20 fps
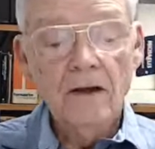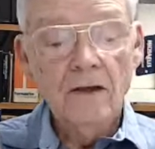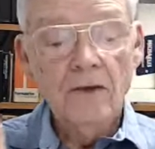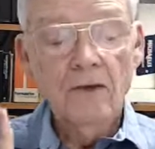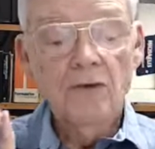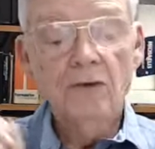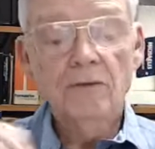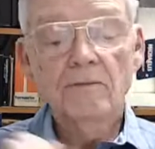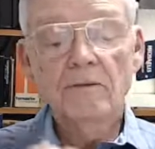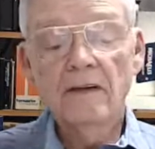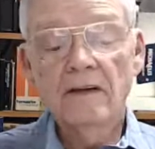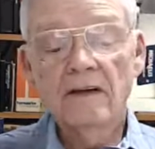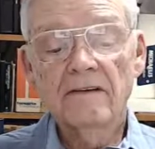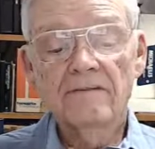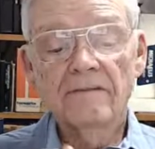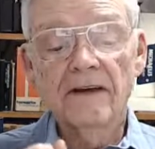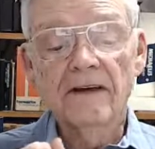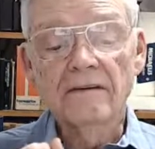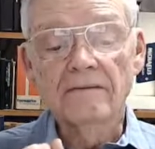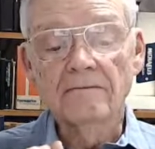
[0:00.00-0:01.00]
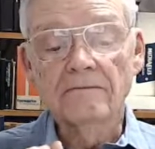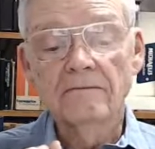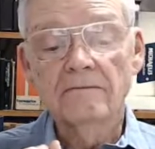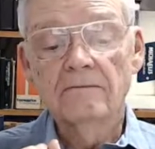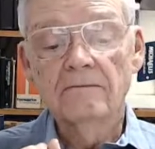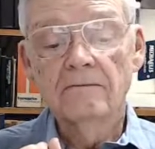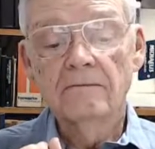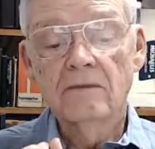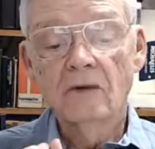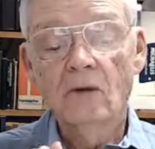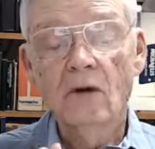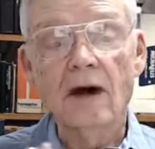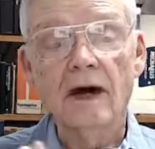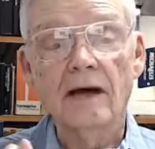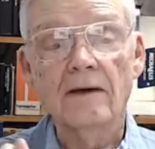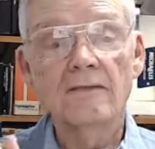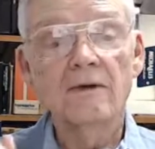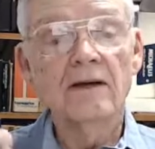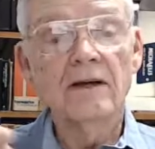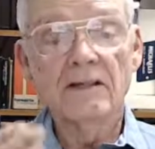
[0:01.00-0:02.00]
you would believe me.
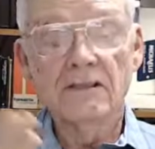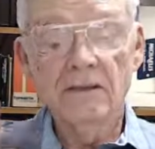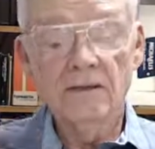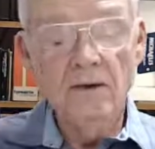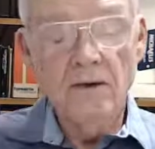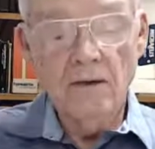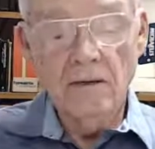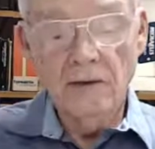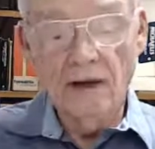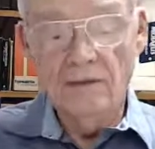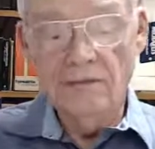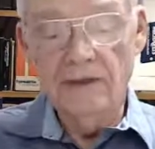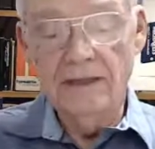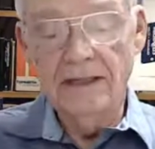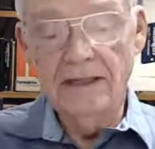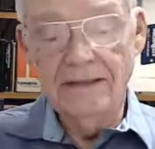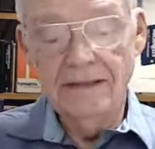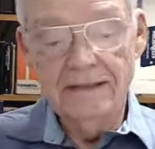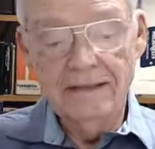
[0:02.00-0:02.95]
Why? Because he wrote about me.